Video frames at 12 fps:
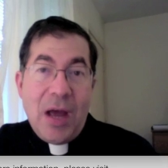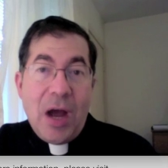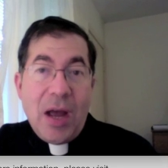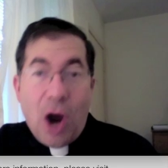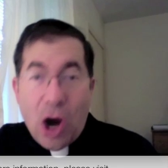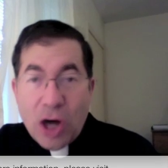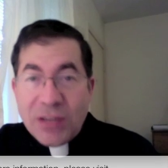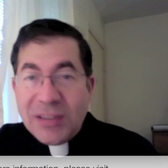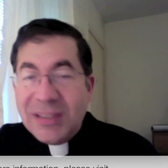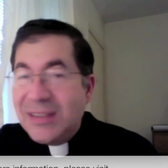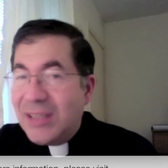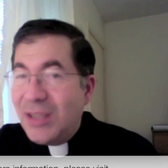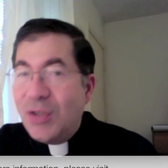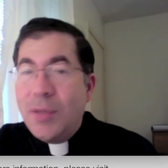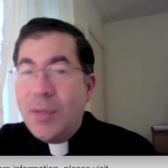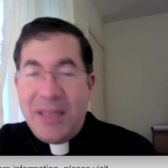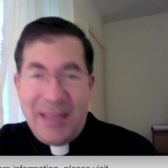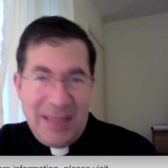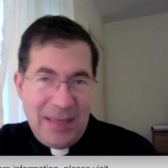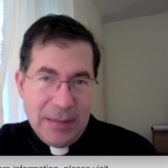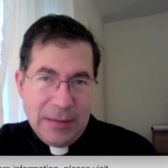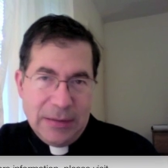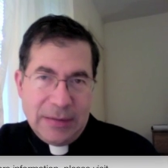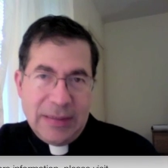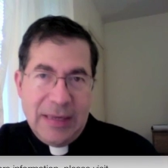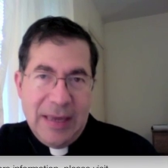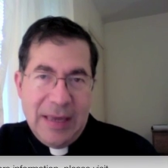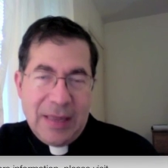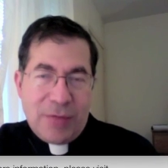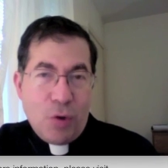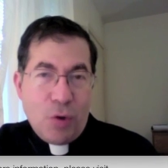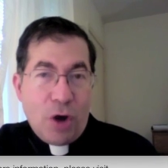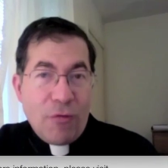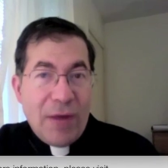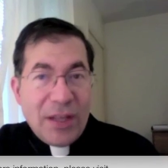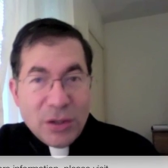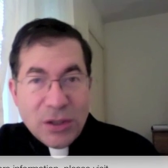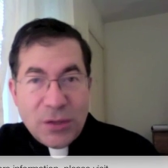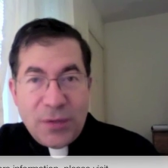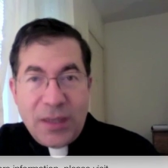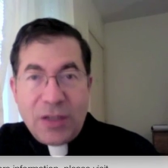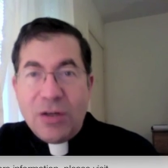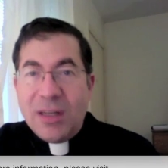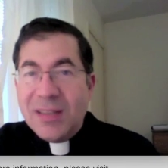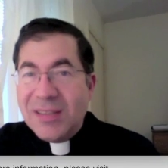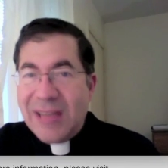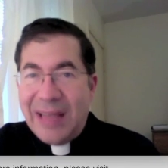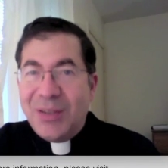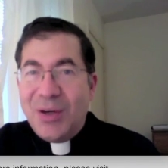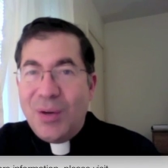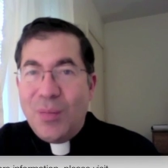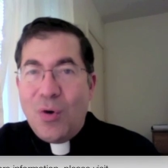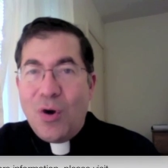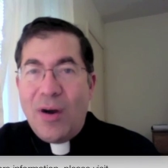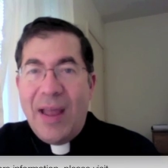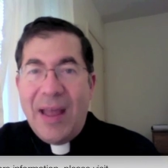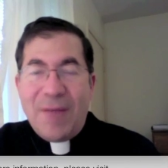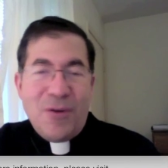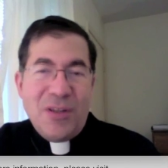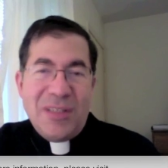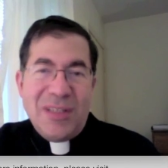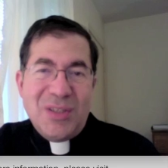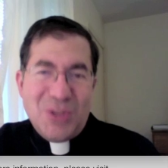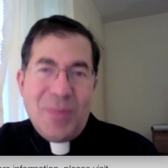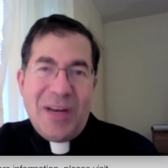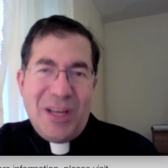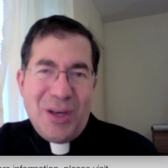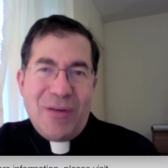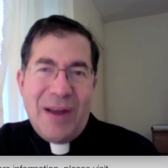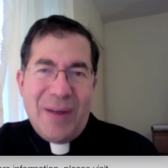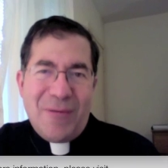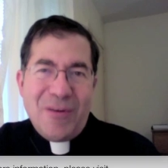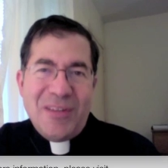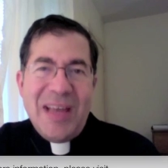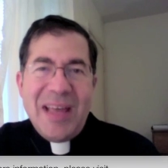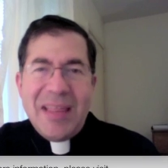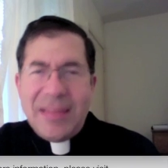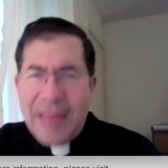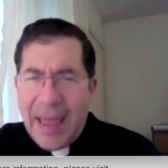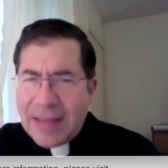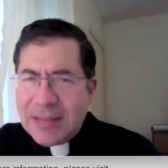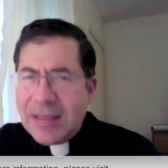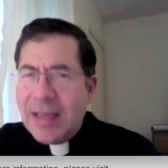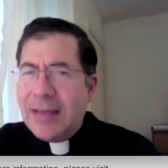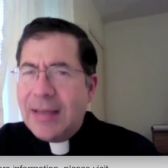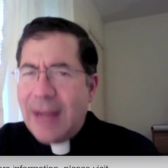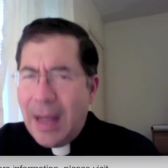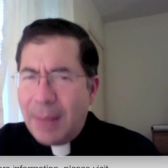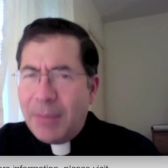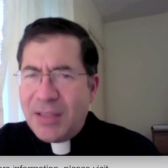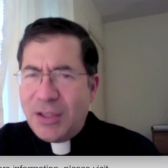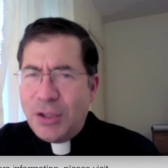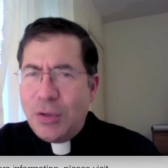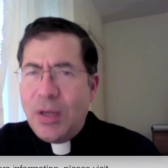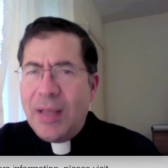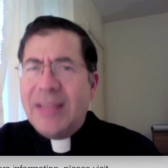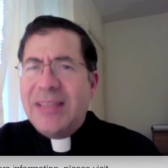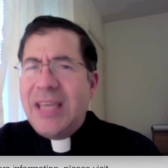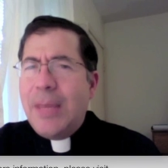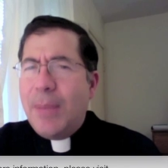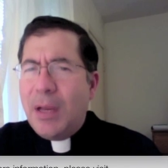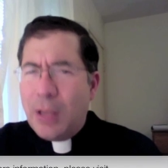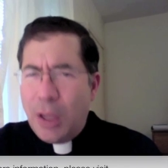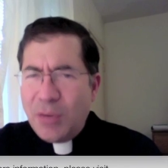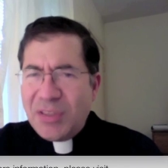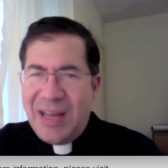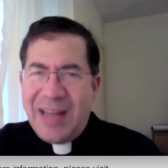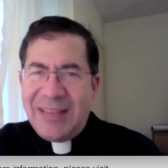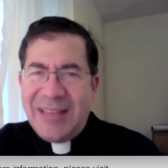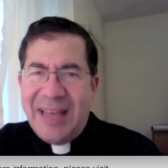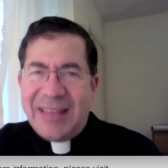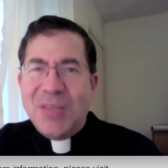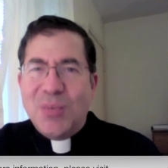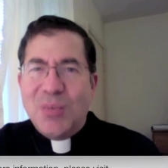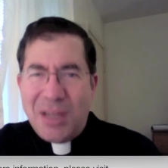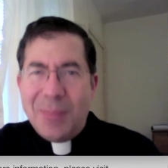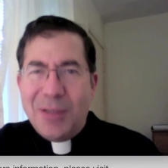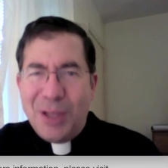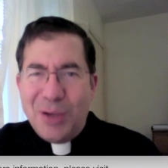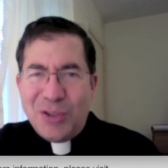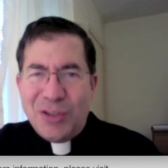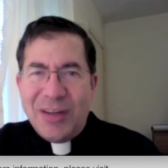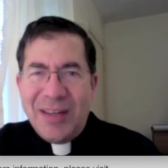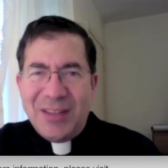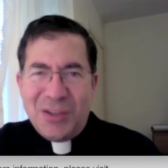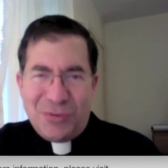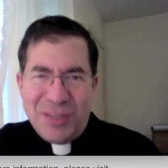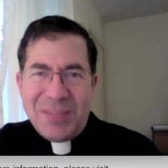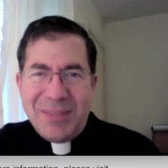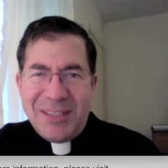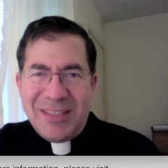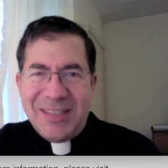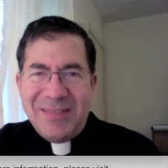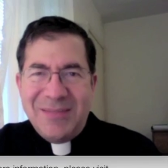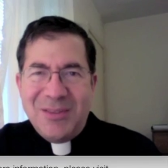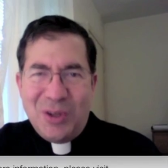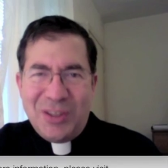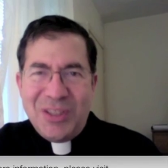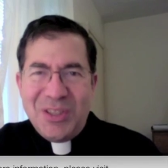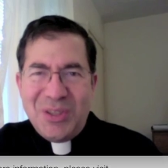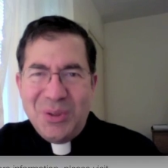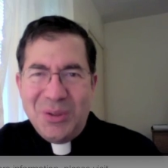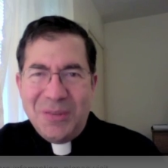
Hearts continue to be healed through our Rachel's Vineyard and Silent No More efforts and so many other efforts. Thanks. God bless you. Let's keep in close contact as we come closer to Christmas. Talk to you soon.